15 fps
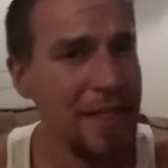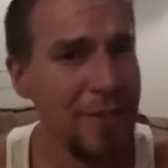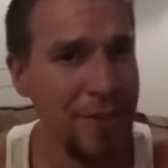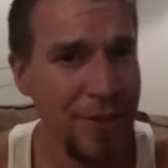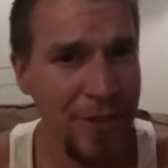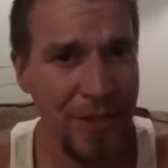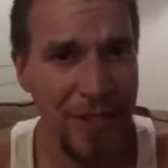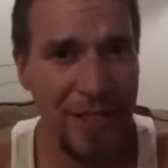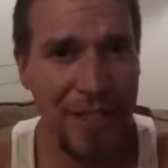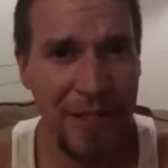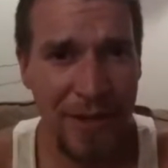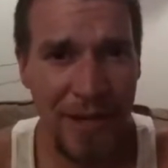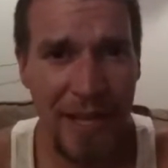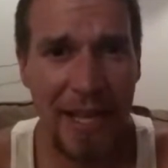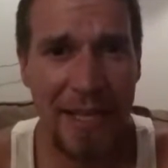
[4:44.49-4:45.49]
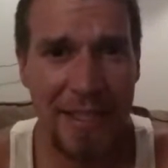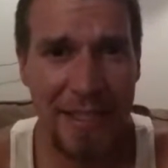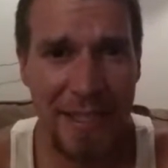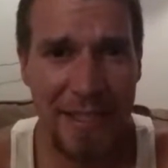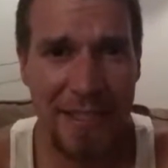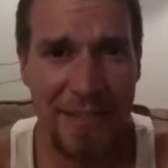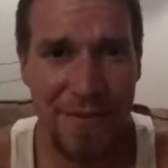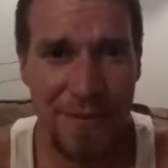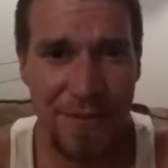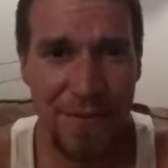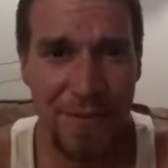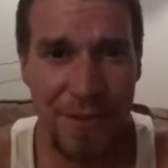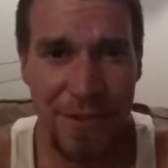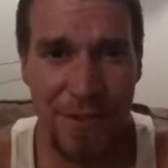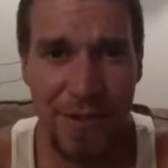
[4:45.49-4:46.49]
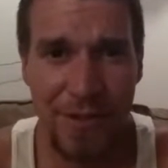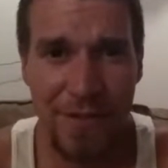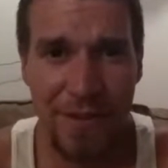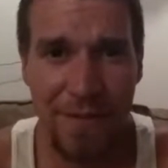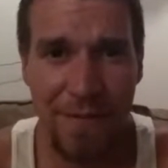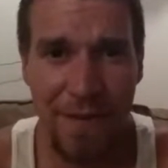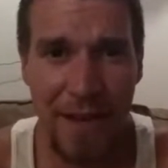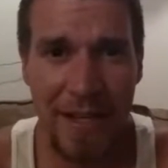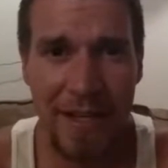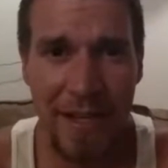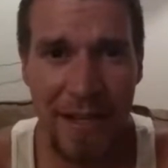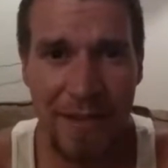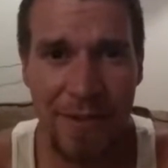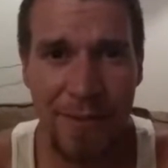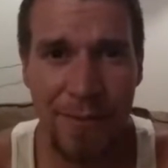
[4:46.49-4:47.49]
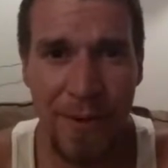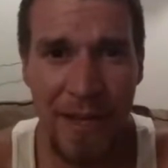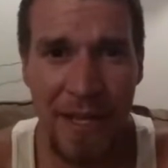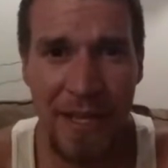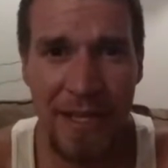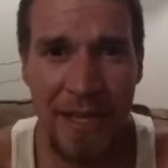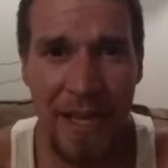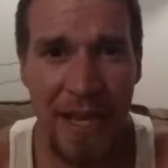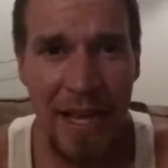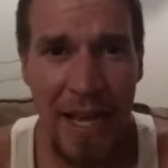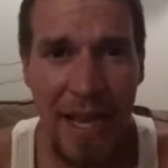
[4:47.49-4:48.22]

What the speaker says: Should he go ahead and get his first UFC fight underway